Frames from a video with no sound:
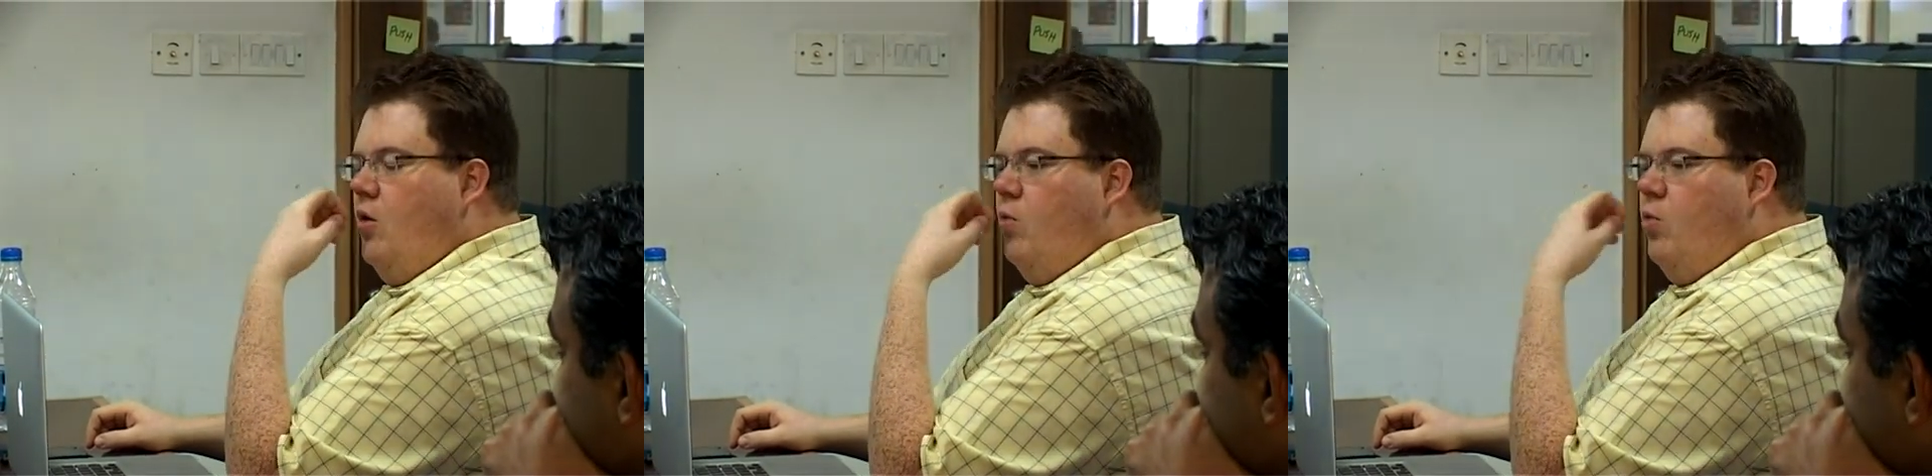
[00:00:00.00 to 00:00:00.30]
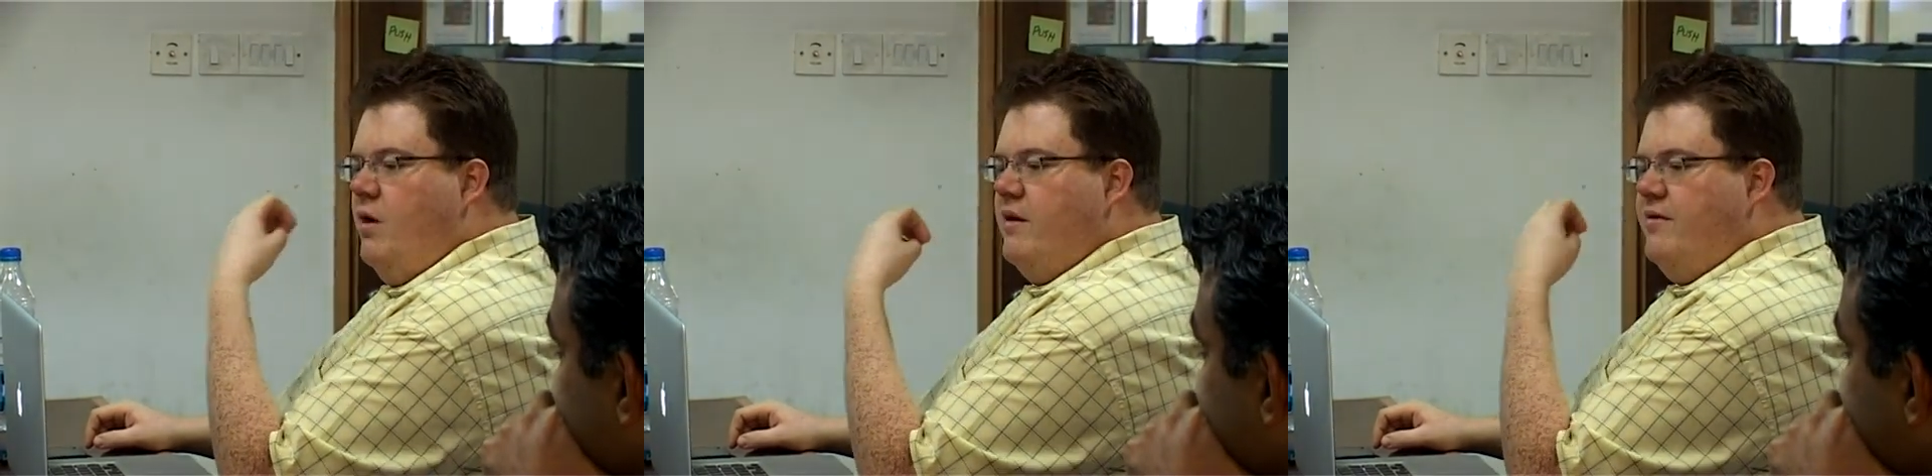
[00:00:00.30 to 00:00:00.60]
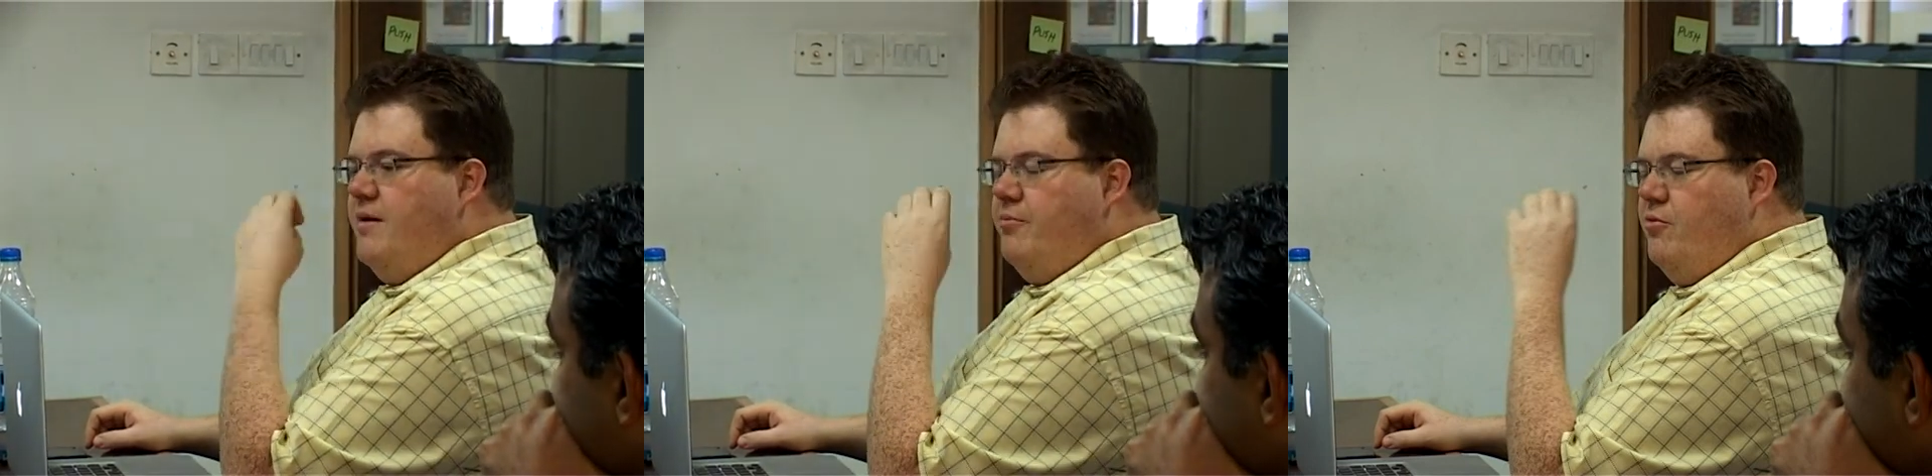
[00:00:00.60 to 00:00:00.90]
One of
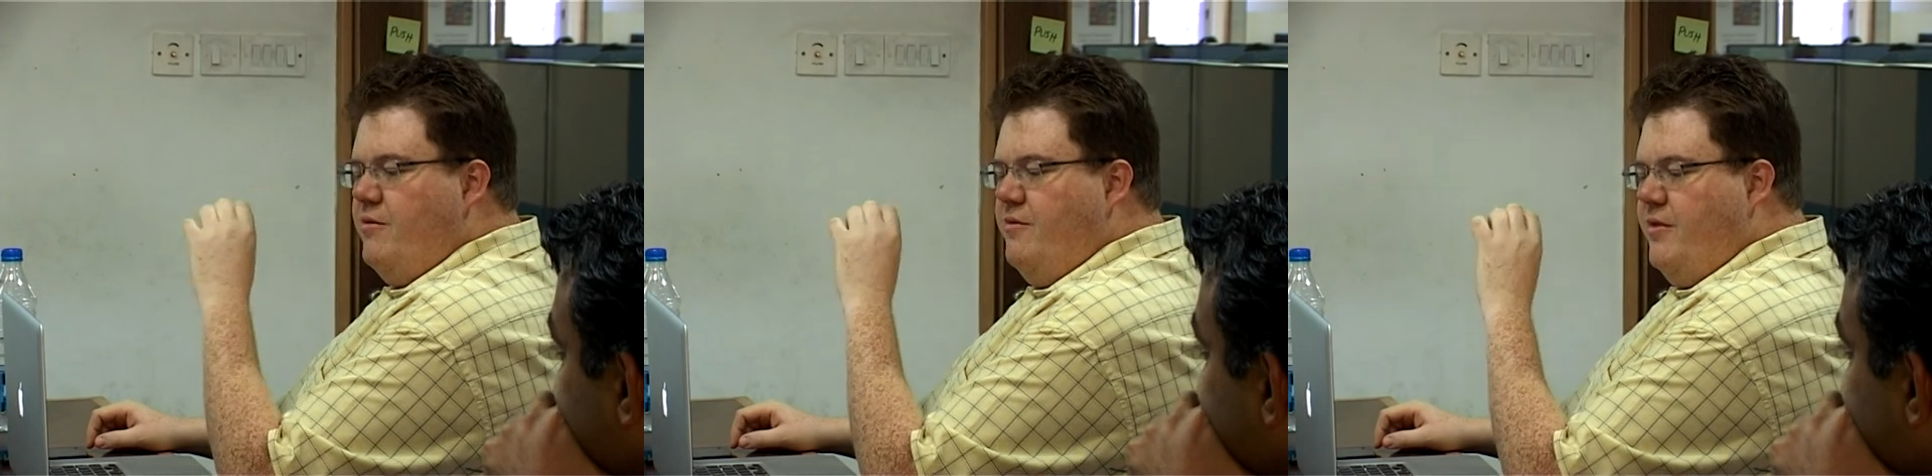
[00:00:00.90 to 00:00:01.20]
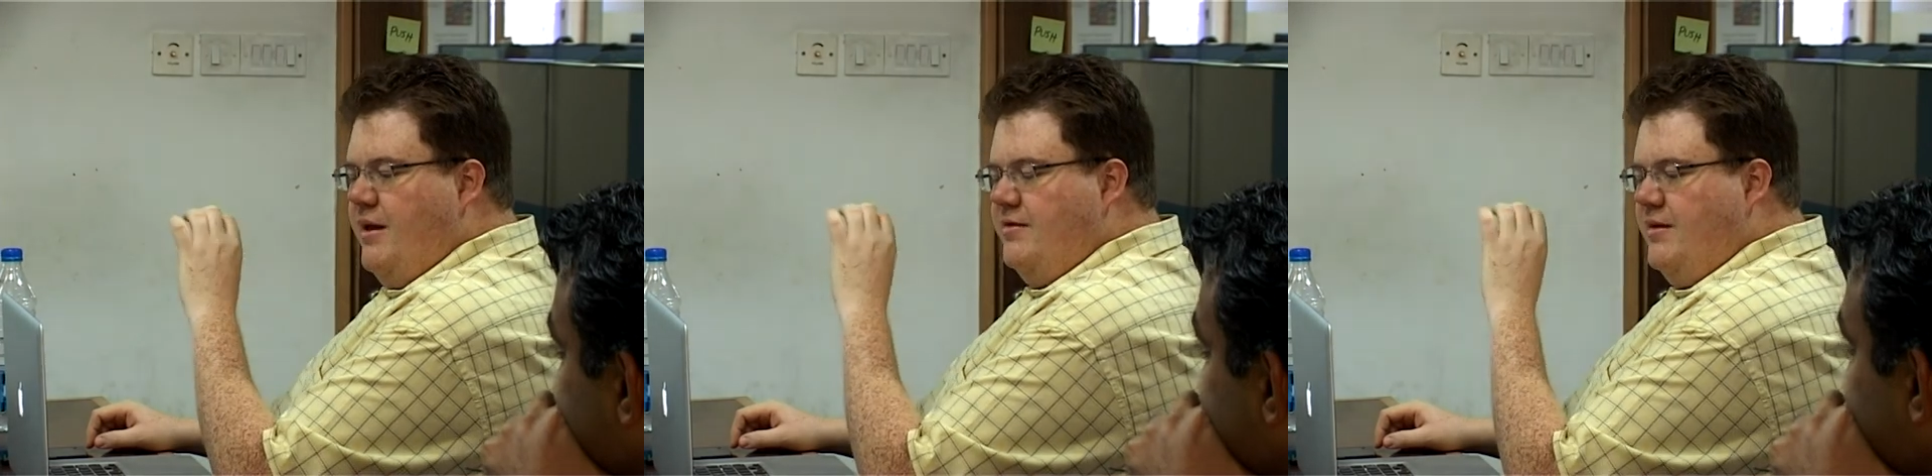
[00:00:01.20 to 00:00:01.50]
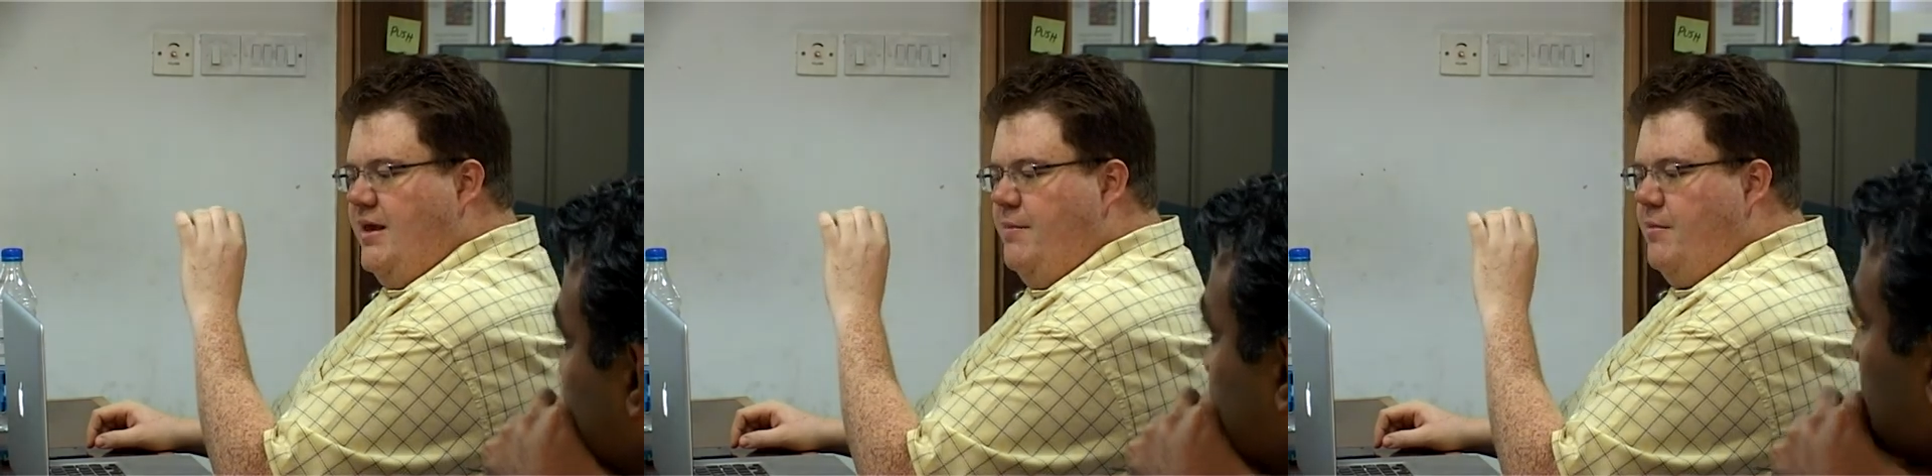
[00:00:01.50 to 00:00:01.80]
the important things to
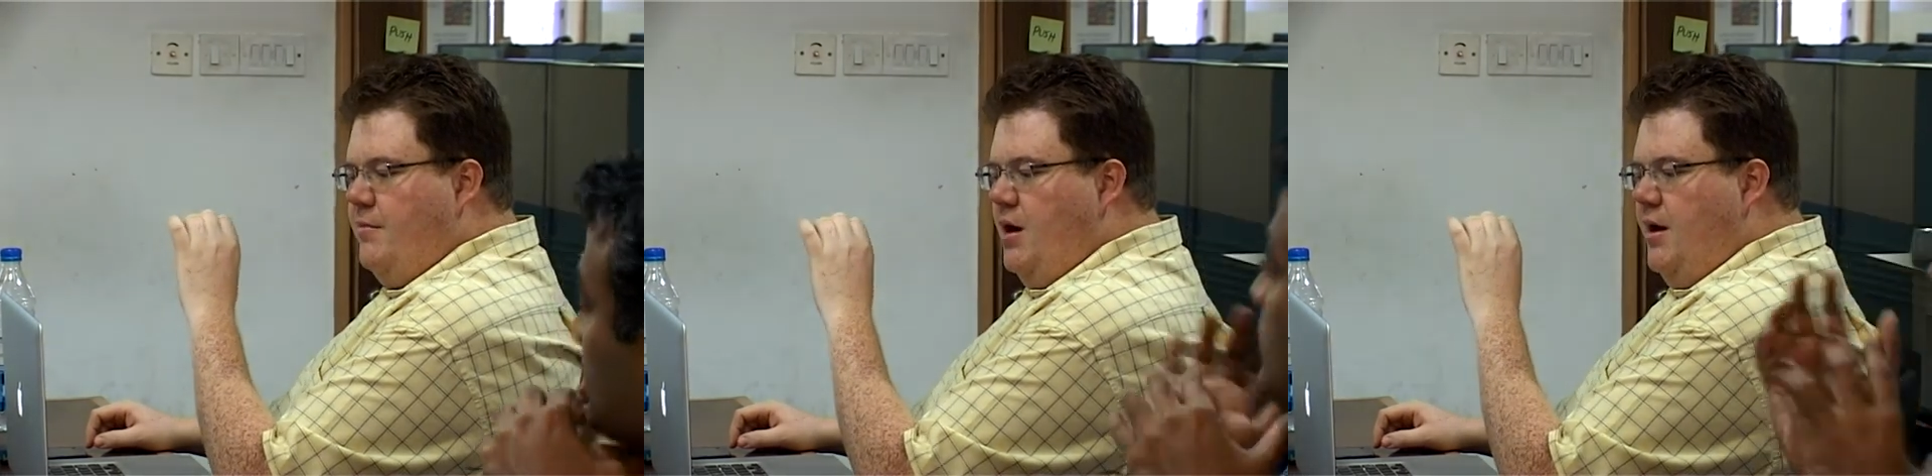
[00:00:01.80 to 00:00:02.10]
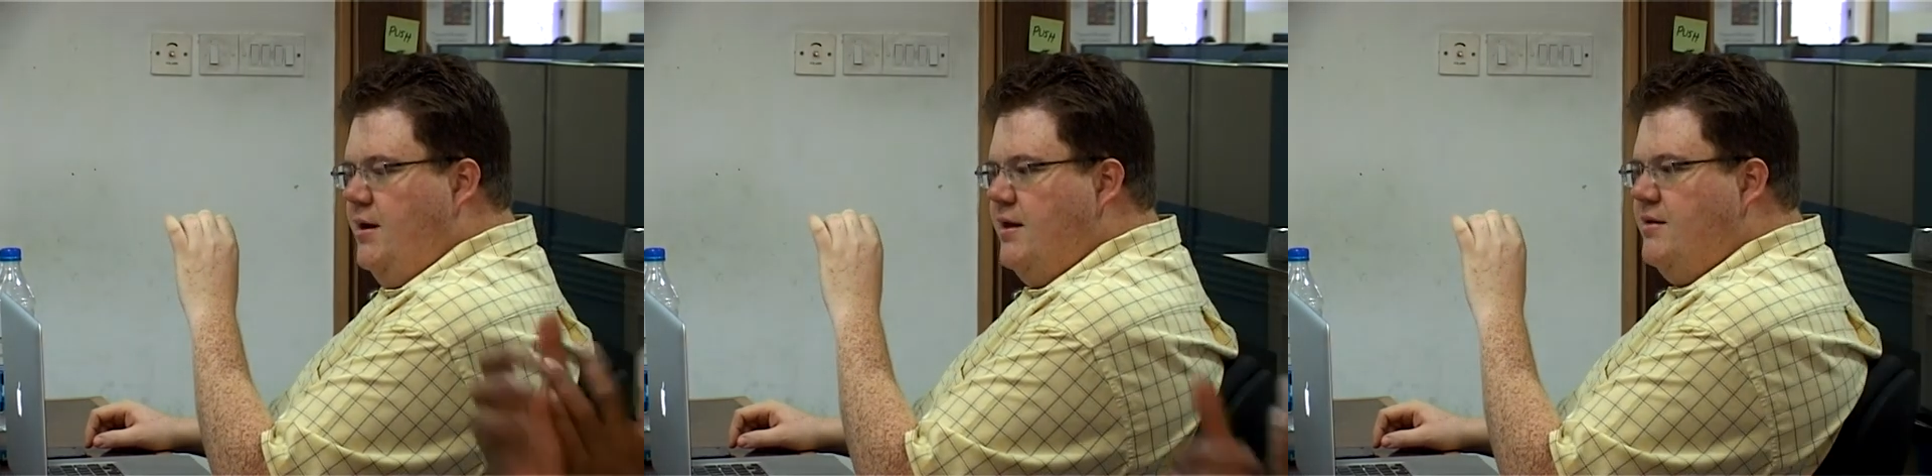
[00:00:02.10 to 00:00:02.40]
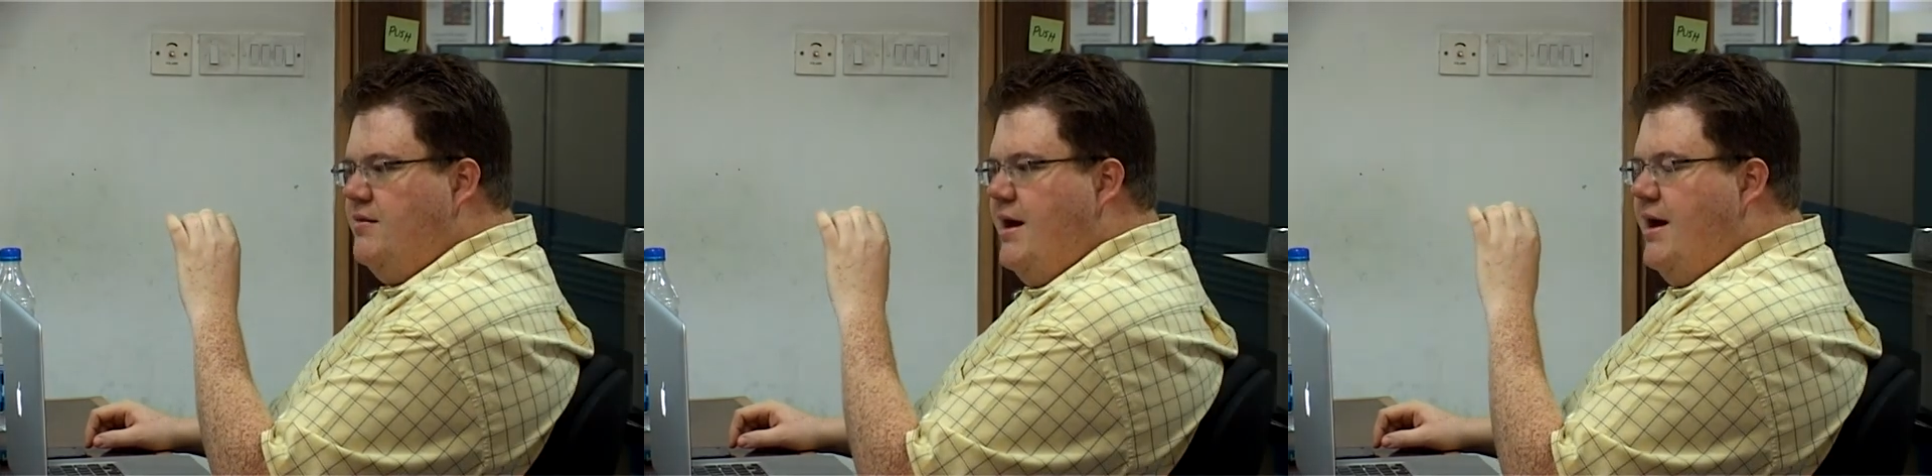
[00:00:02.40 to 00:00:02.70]
keep in mind
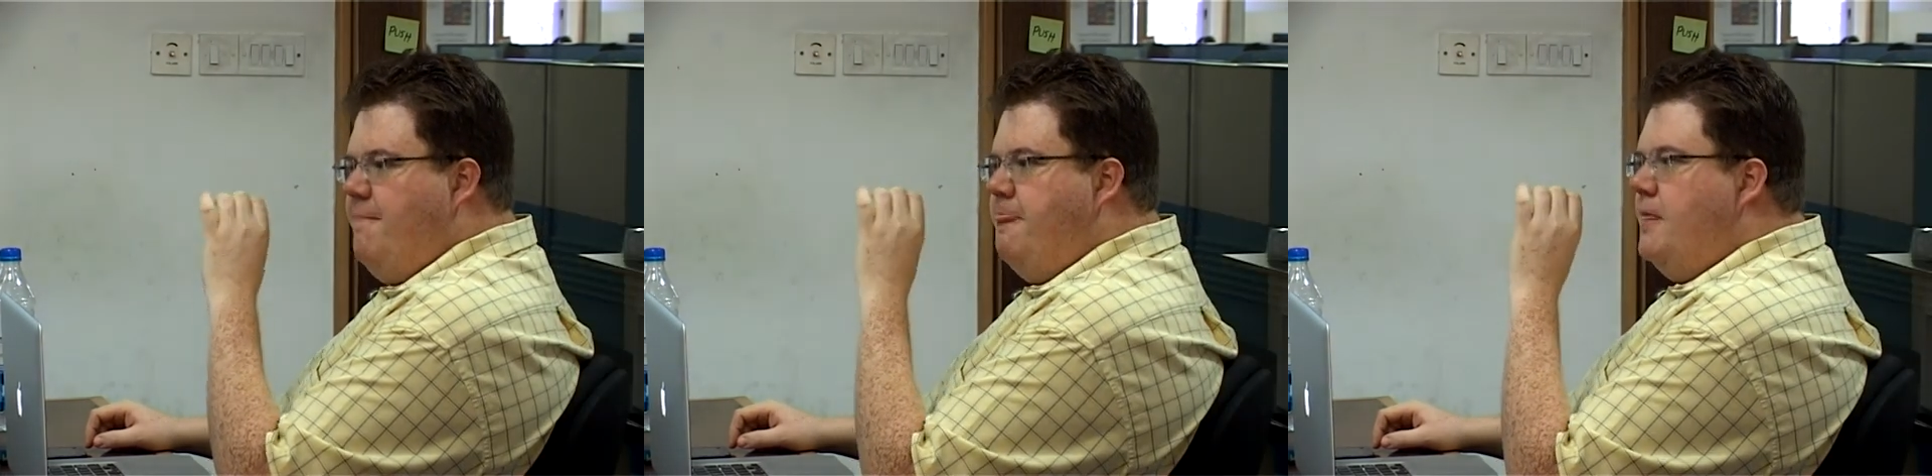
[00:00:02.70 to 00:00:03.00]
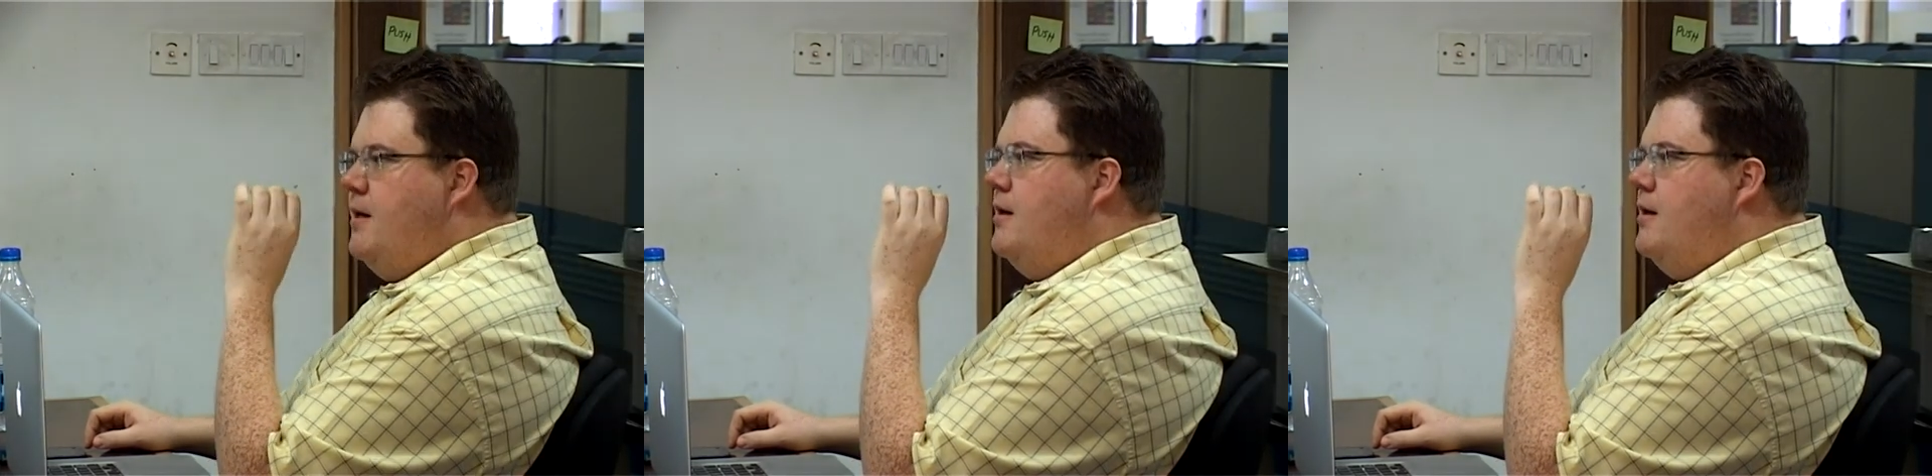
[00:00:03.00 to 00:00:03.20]
is that